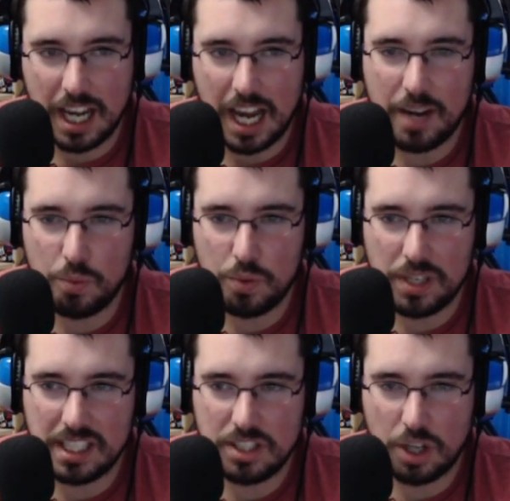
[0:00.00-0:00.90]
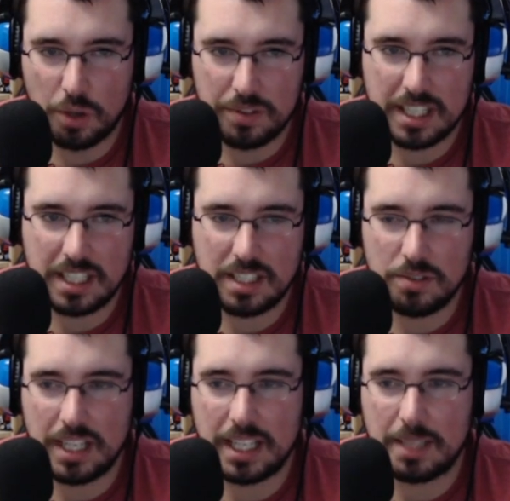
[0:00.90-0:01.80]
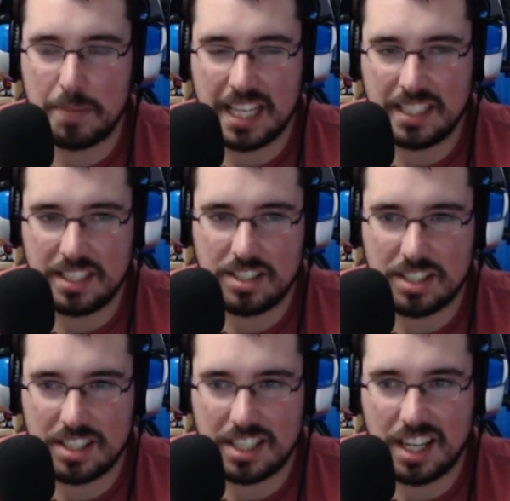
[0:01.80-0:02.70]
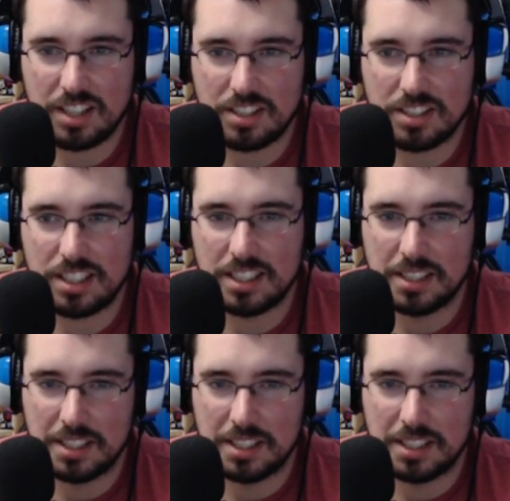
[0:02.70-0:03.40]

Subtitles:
I really don't think you like Mantis as a character,